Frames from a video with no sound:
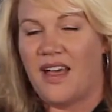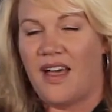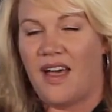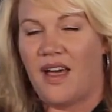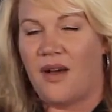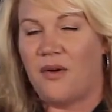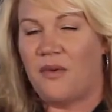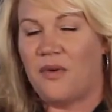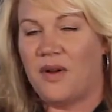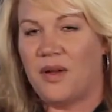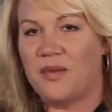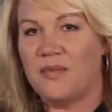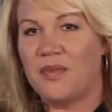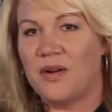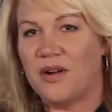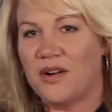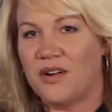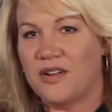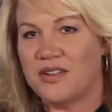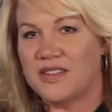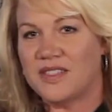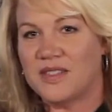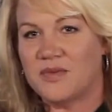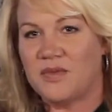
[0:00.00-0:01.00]
At One
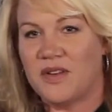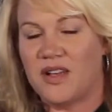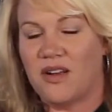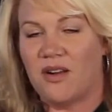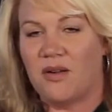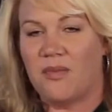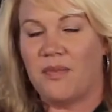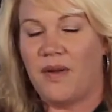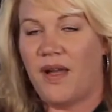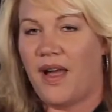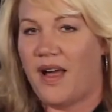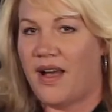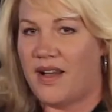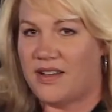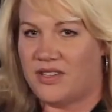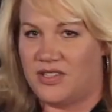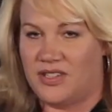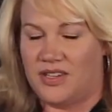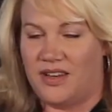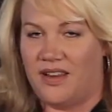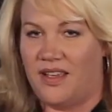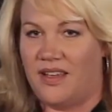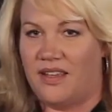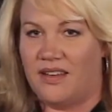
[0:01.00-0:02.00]
Purse, we are
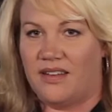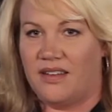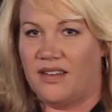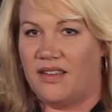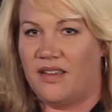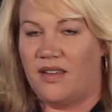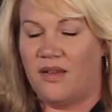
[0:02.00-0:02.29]
passionate